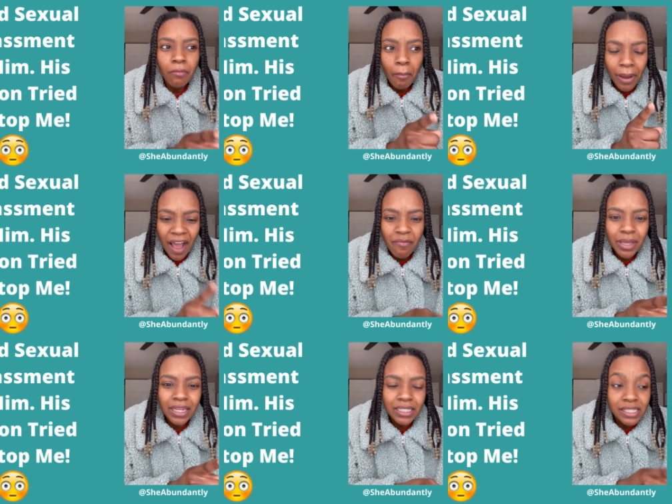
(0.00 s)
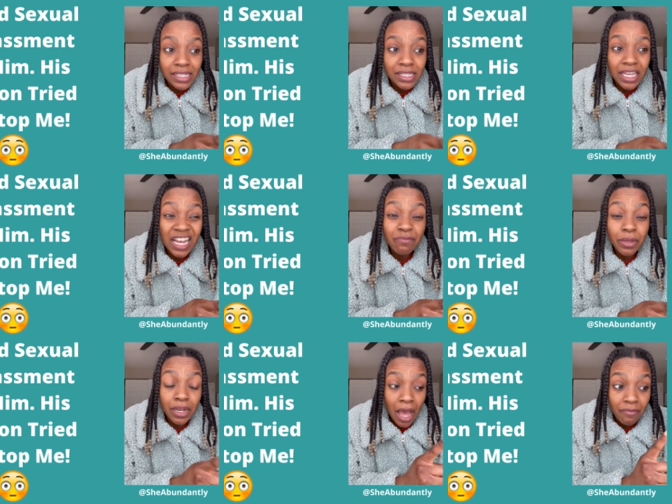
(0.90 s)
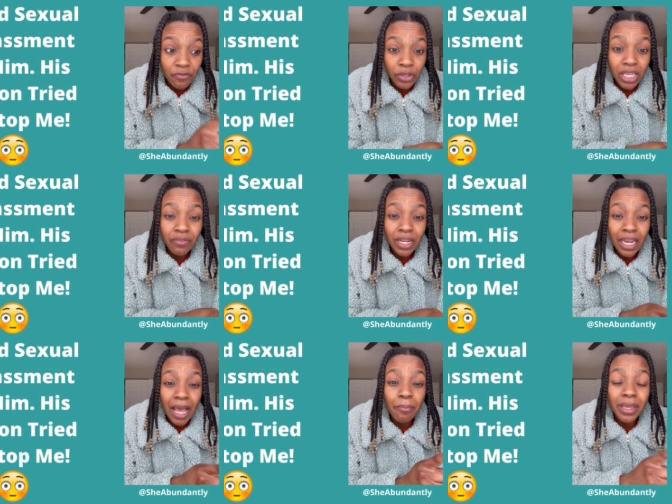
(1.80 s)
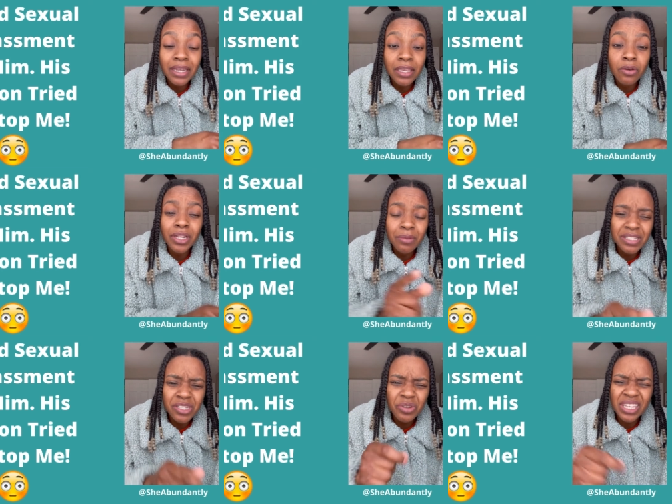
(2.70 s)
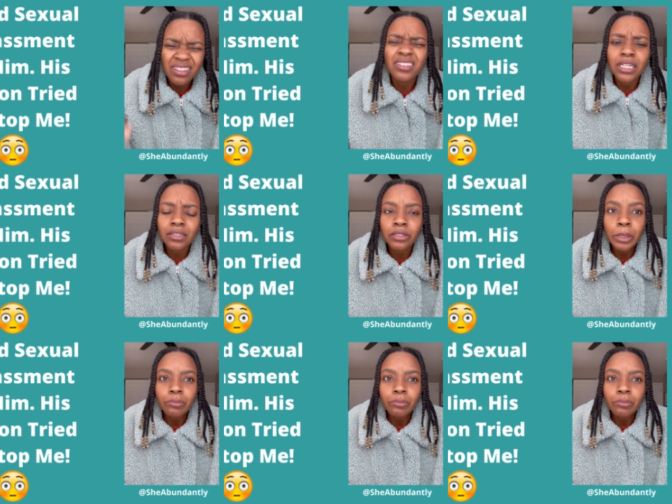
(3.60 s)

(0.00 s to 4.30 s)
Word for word: But I've been since then I've been I've forgiven and I've been healed and I'm still healing